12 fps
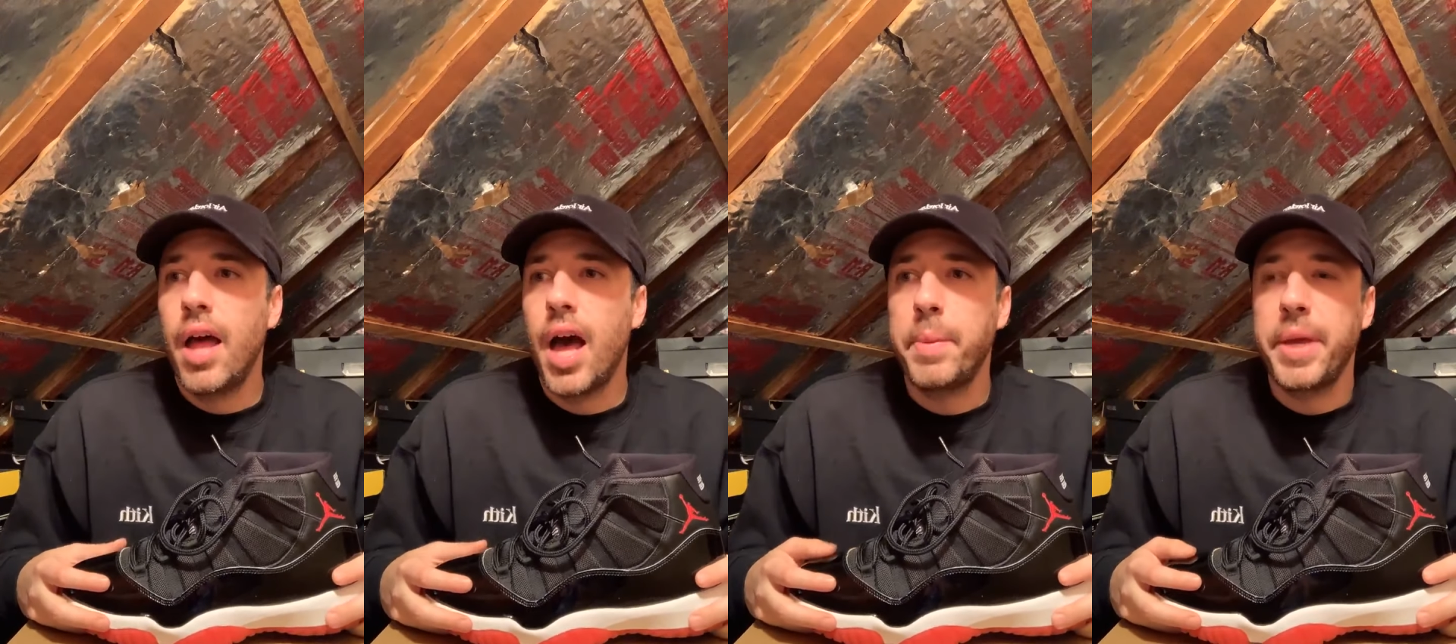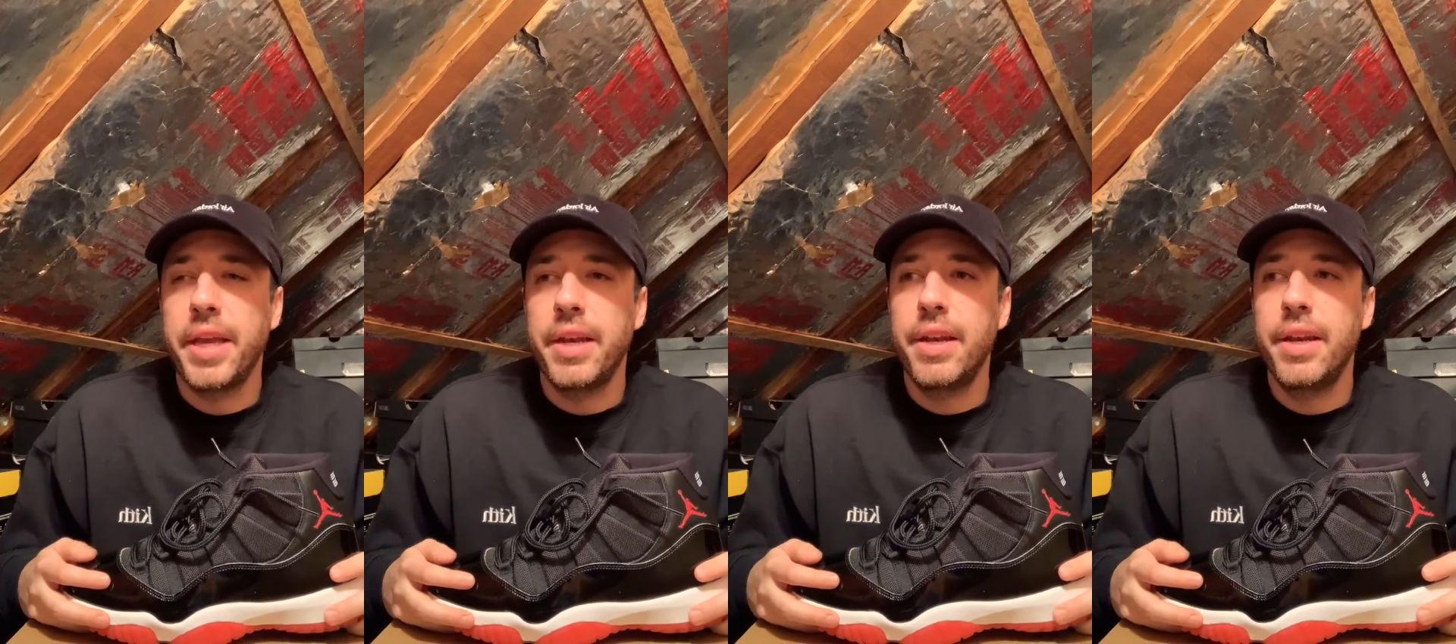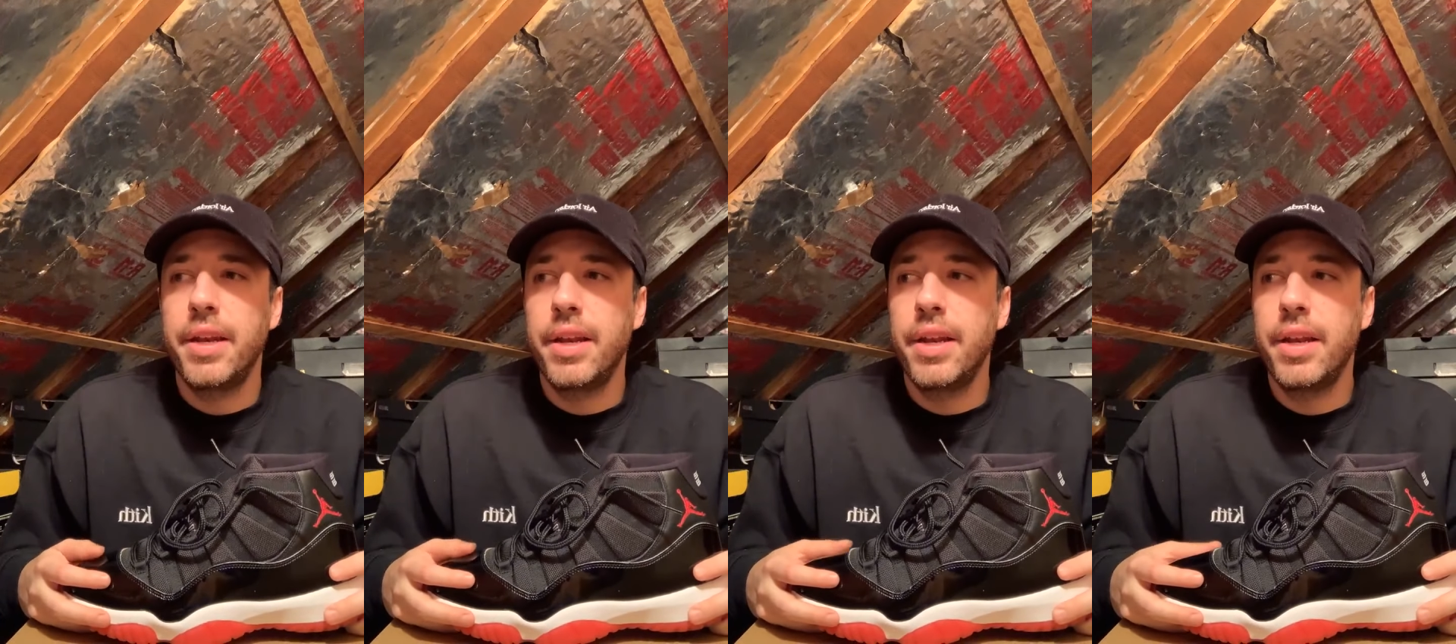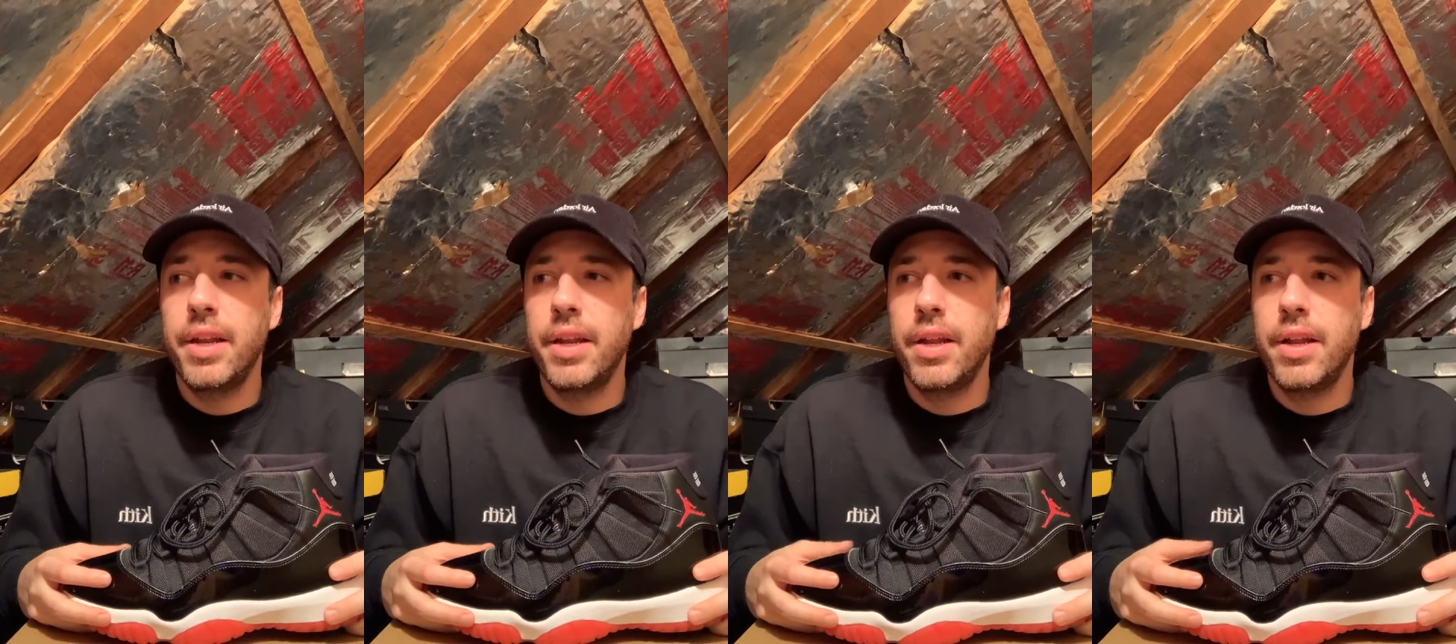I mean,
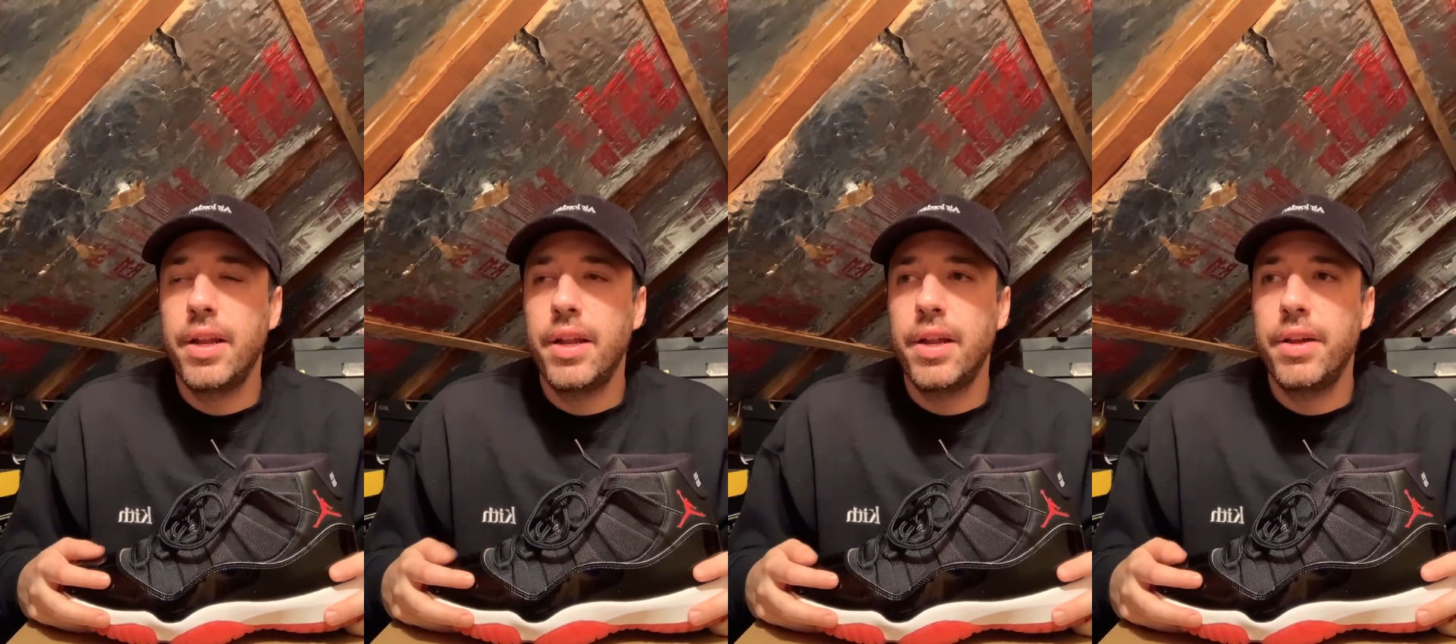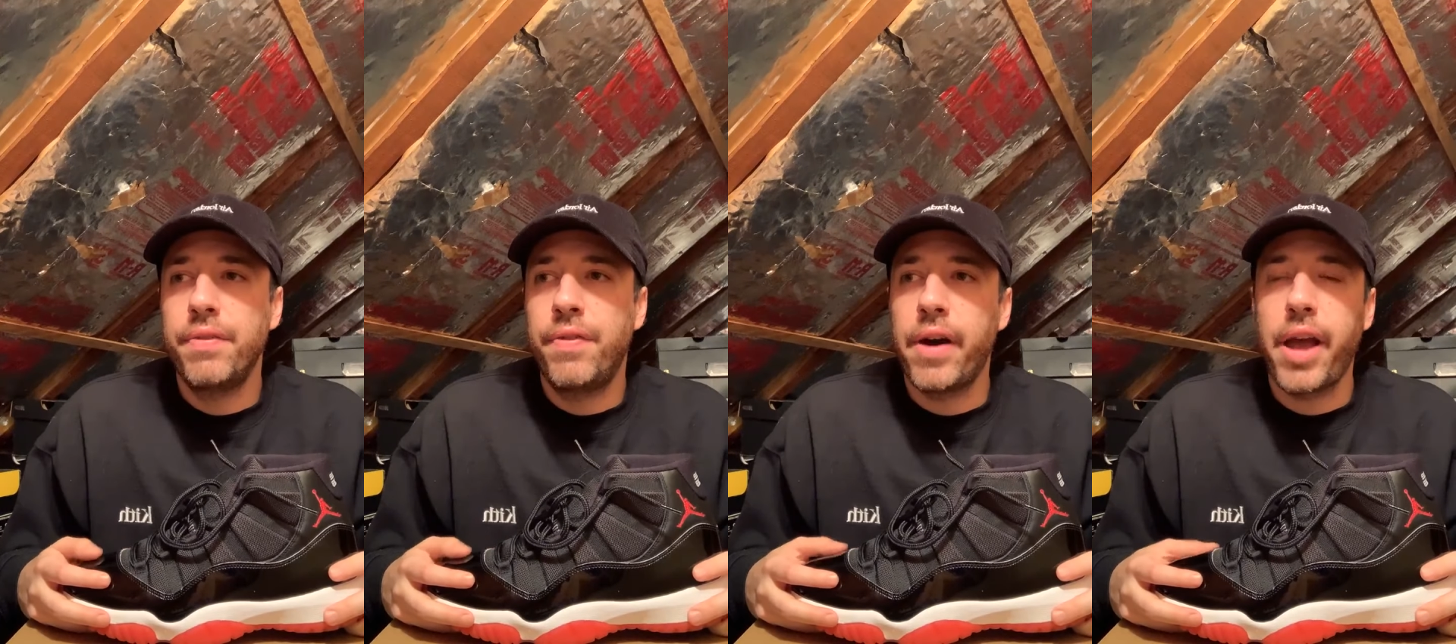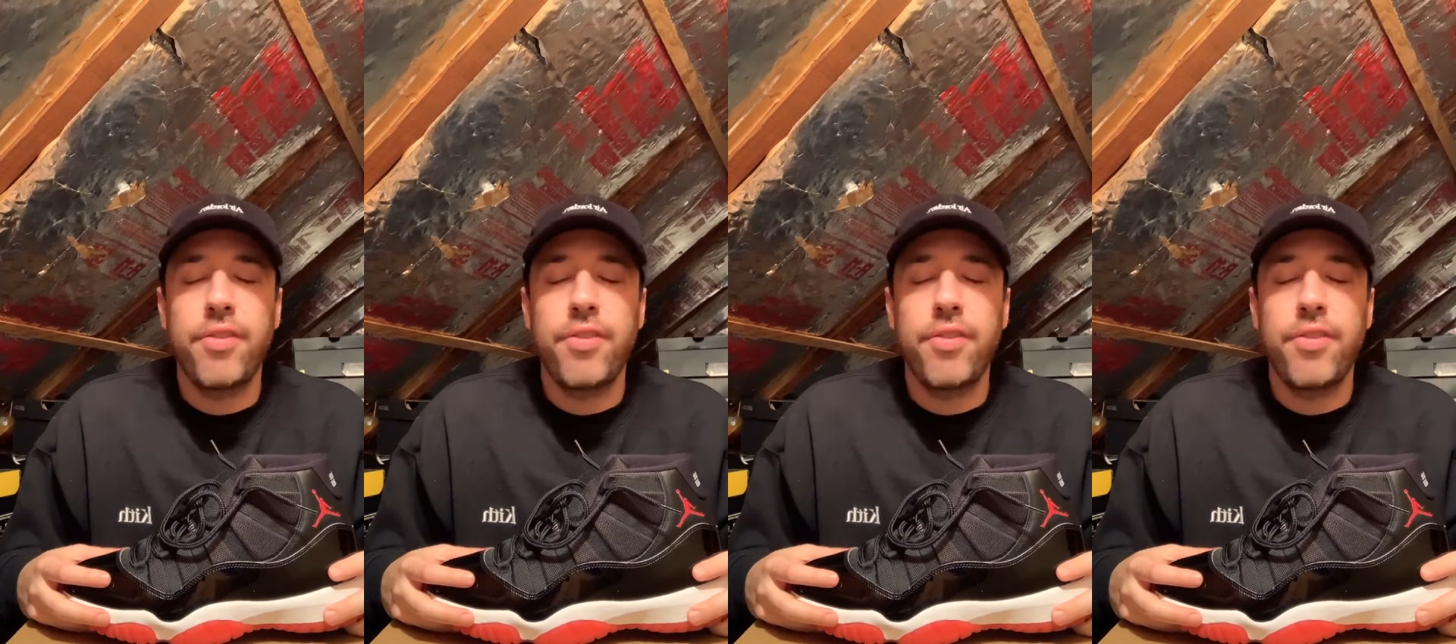fuck,